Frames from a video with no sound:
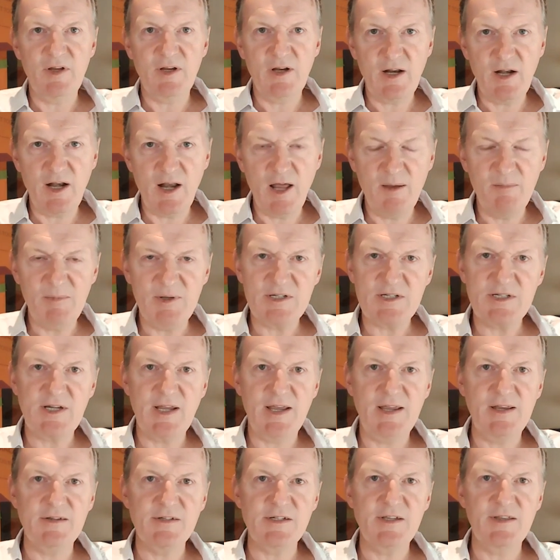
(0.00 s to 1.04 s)
and climate
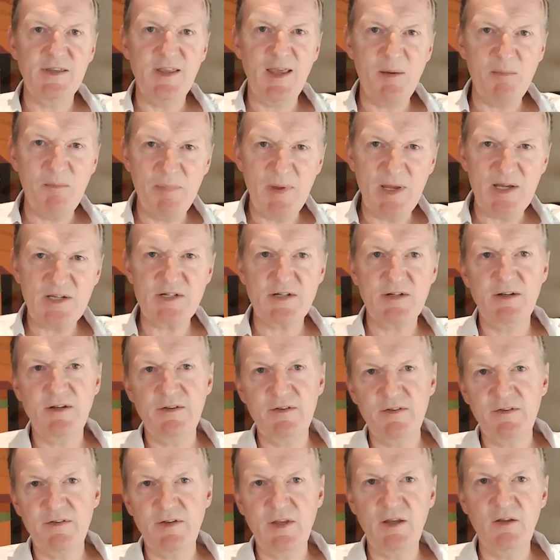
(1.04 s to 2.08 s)
change and the ambition
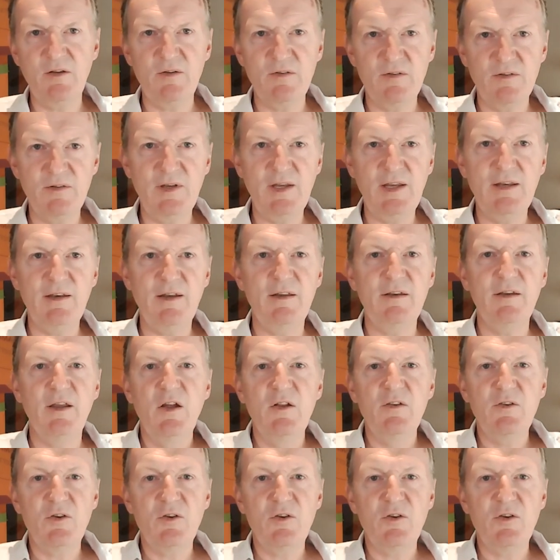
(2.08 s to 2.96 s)
and skills needed